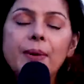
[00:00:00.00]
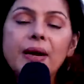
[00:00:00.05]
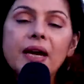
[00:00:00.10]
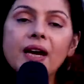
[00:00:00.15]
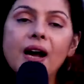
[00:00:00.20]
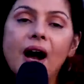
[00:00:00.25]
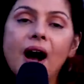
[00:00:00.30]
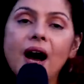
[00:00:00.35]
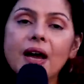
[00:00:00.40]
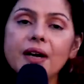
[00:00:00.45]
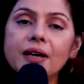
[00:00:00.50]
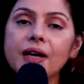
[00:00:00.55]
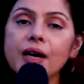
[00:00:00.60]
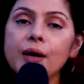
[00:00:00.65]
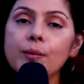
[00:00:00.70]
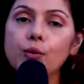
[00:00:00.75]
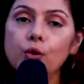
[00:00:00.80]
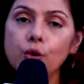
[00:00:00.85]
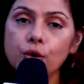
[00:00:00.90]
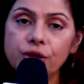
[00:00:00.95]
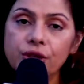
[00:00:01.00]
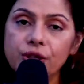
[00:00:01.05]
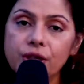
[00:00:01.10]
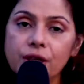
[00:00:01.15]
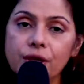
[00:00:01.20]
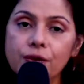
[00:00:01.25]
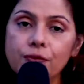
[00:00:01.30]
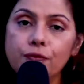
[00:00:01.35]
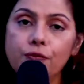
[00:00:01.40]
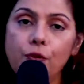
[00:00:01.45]
P.R.K.
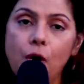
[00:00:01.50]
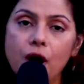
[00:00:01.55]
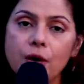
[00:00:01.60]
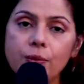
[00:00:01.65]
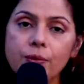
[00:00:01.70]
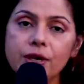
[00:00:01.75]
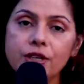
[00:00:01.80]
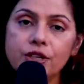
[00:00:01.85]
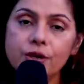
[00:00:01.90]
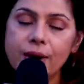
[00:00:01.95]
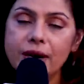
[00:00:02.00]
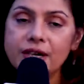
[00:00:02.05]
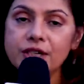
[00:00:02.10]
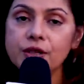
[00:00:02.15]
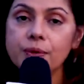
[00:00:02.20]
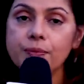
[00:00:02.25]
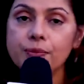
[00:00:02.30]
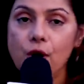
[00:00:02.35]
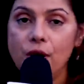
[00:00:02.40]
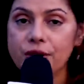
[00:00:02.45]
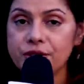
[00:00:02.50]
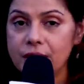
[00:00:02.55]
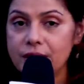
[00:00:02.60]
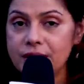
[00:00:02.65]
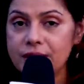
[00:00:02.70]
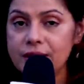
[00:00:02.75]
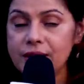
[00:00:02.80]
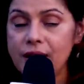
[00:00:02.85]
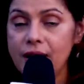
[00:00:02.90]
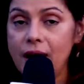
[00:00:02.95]
Murthy, former Director
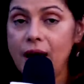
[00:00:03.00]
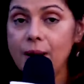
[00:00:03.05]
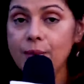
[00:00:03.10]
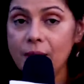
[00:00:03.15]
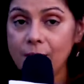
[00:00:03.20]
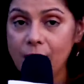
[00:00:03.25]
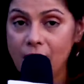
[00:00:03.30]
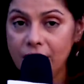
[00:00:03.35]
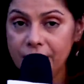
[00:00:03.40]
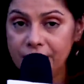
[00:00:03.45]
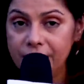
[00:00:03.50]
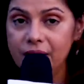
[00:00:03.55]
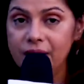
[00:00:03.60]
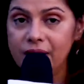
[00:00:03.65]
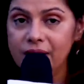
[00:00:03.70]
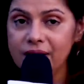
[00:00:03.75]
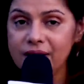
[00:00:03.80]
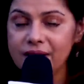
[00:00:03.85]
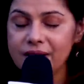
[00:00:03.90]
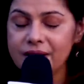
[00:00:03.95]
Projects, MMRDA,